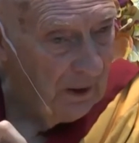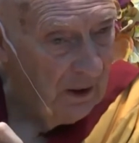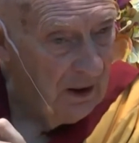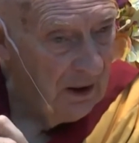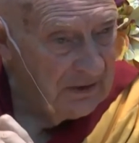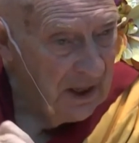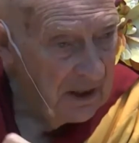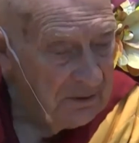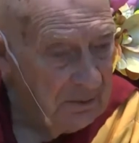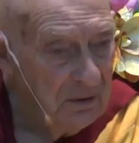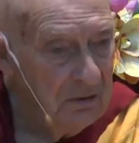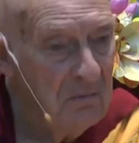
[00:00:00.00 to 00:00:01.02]

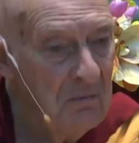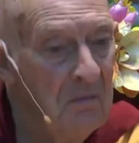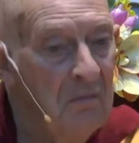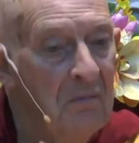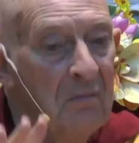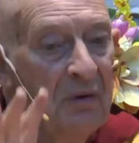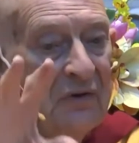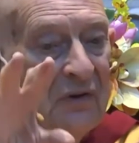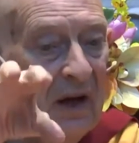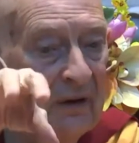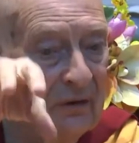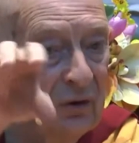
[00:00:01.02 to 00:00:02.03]
Attachment
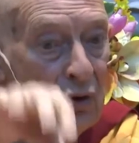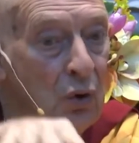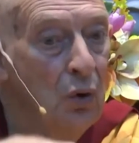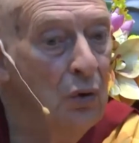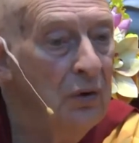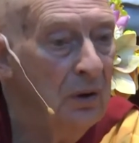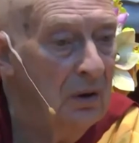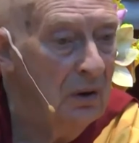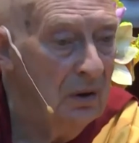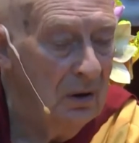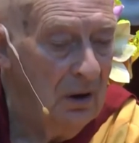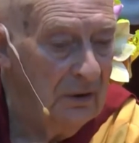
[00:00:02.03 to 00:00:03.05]
projects good
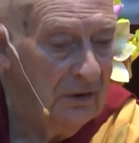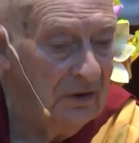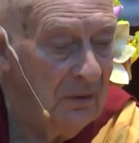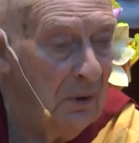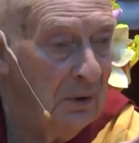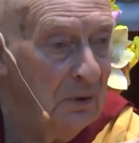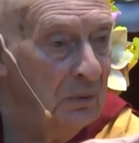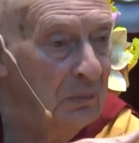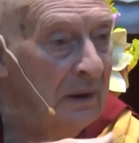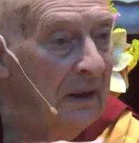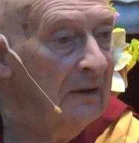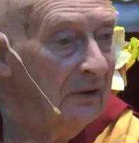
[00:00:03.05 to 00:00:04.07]
onto somebody who
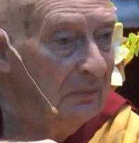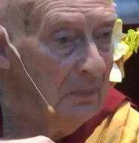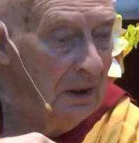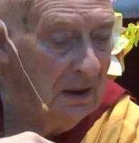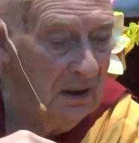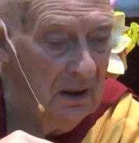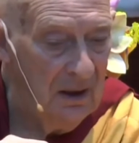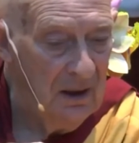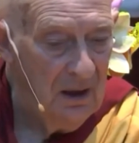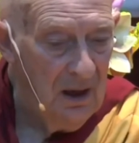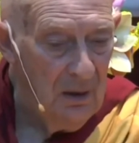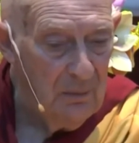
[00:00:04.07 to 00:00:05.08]
pleases me
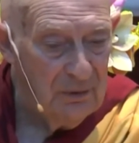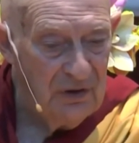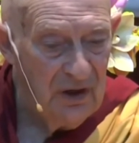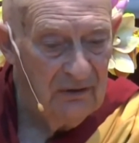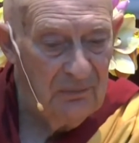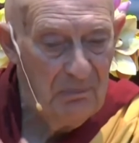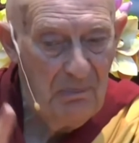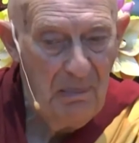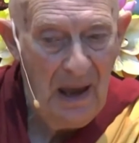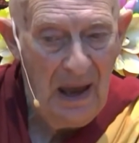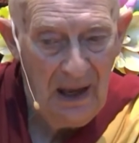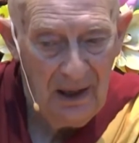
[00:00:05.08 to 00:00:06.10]
and projects
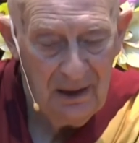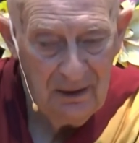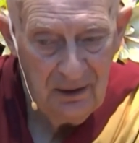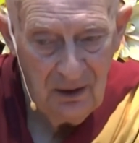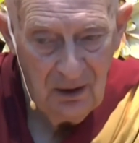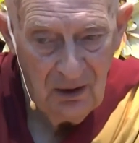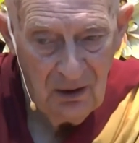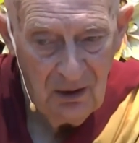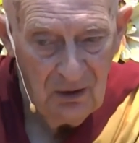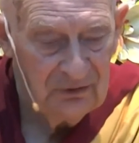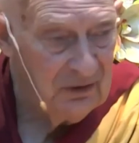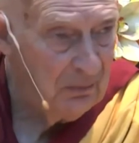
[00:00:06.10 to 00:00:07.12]
bad
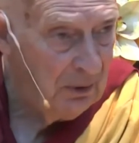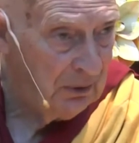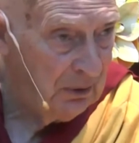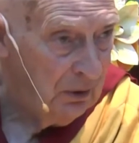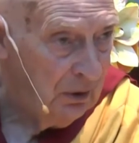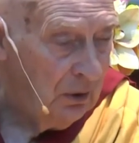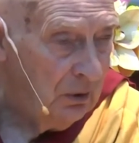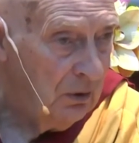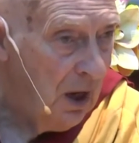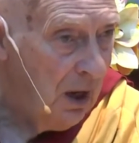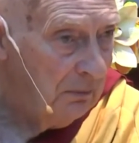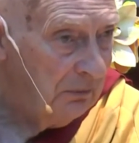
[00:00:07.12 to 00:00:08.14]
on somebody who
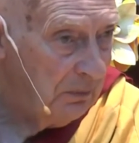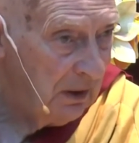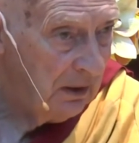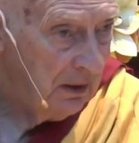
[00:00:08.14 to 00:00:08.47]
harms me.